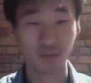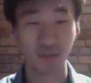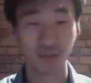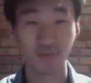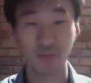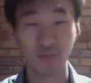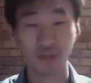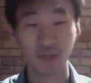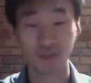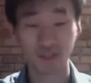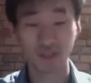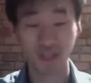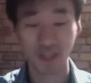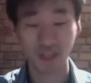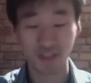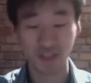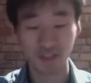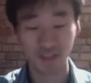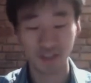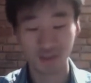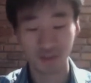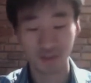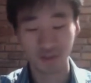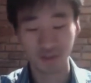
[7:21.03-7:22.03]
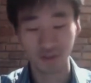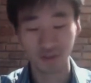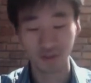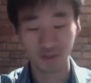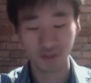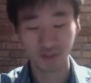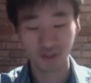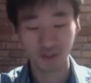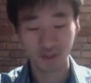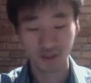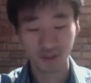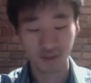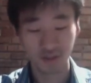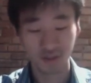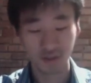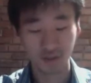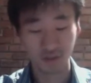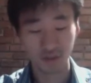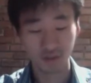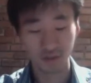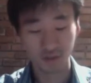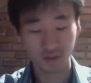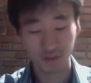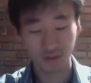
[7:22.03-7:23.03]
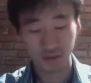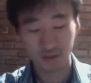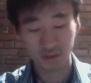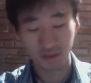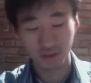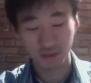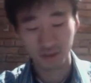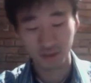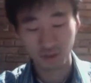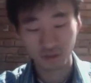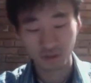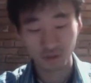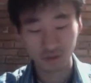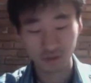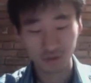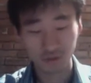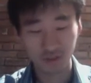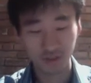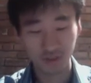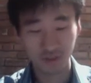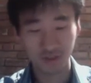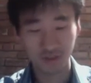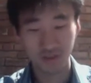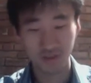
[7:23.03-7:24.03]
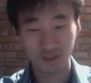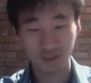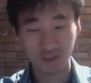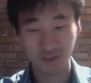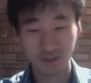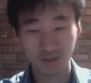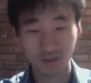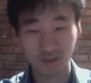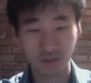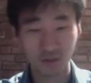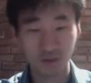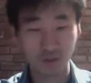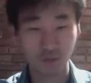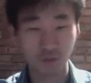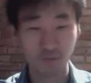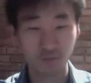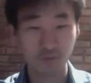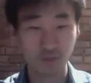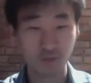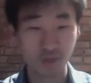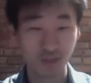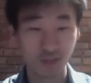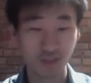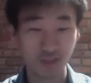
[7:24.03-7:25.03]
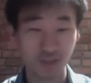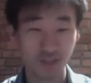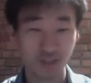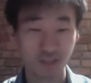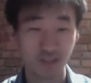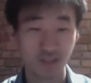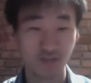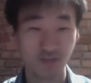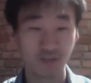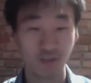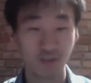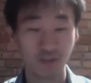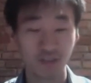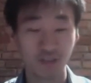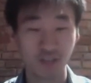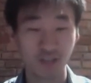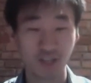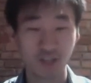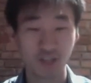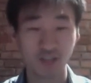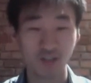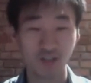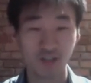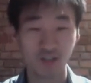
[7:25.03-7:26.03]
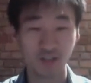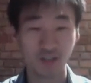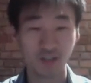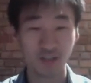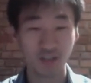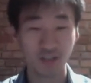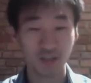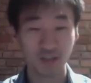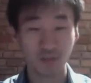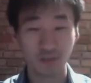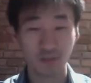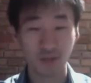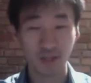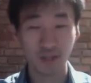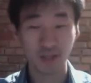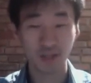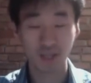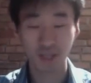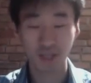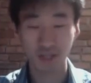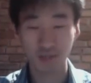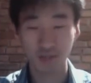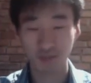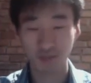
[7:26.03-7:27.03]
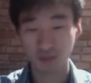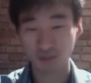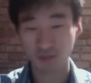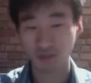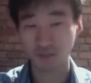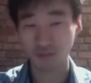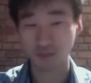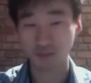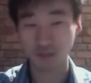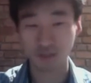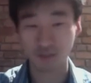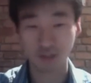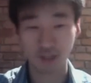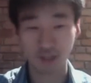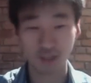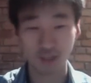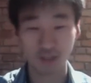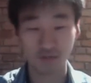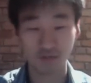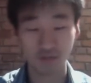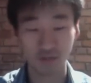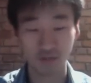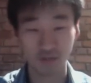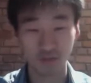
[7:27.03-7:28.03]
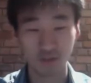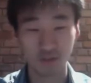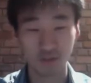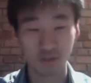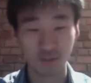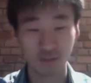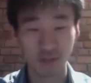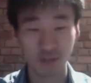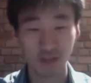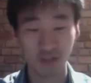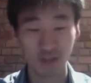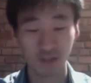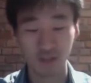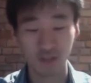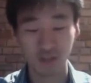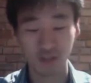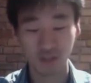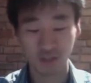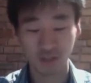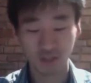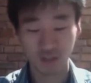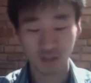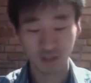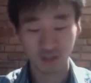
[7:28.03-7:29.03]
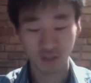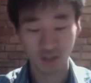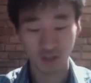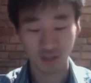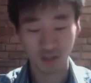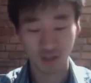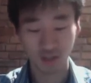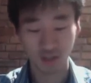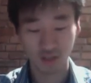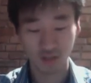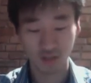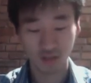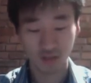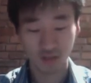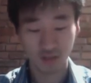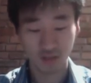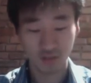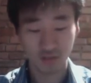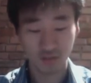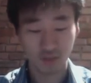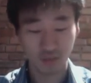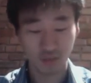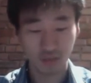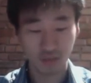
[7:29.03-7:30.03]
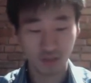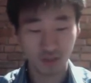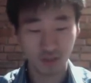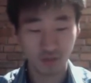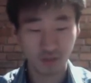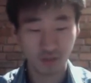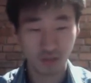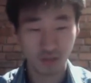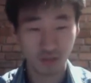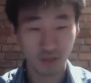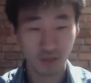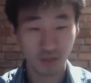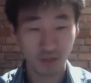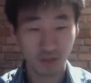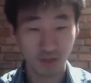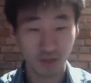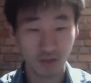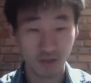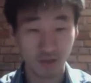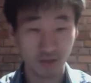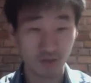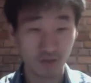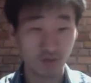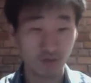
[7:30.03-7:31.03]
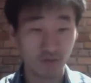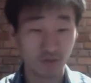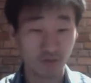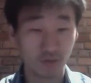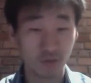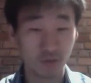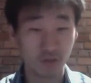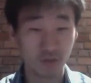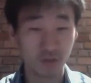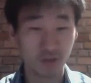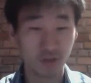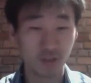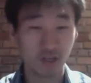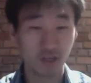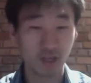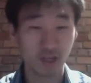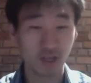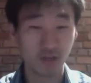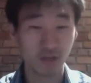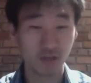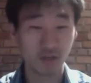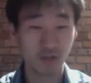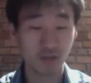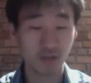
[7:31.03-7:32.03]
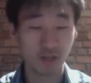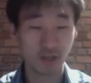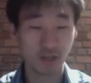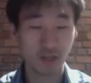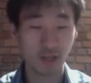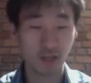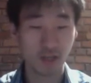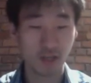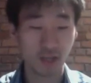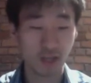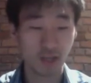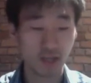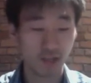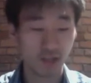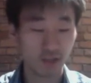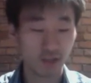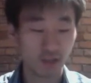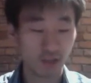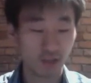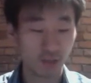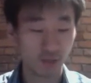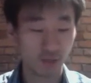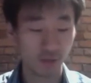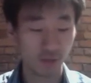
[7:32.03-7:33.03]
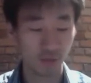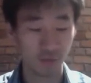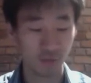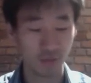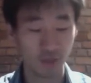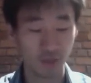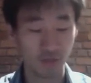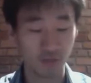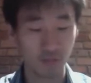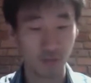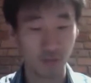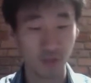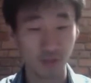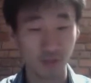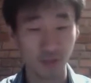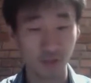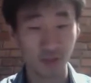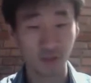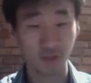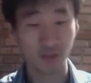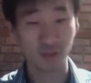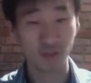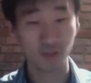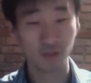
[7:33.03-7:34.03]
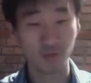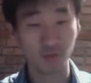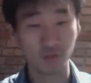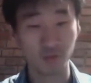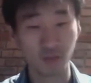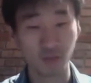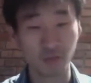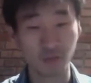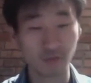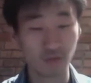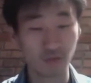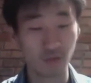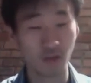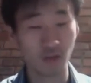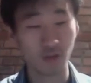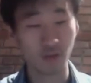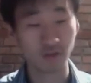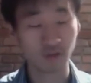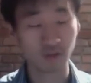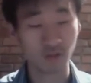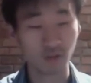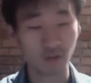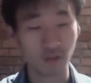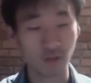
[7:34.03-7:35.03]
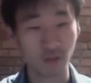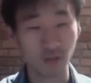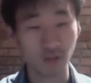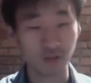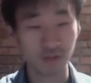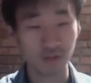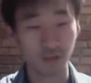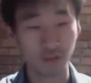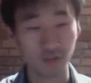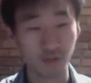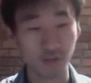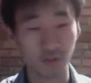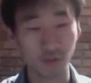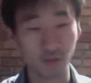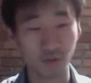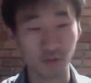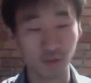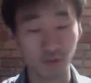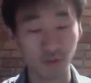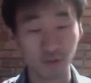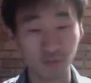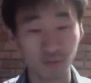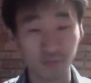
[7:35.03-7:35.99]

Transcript: bigger challenge too. So this whole this this is a humongous lifelong challenge, but I am determined to kind of learn Spanish. Uh, maybe maybe fluency at, at, the language would be a big too big of a too lofty of a goal,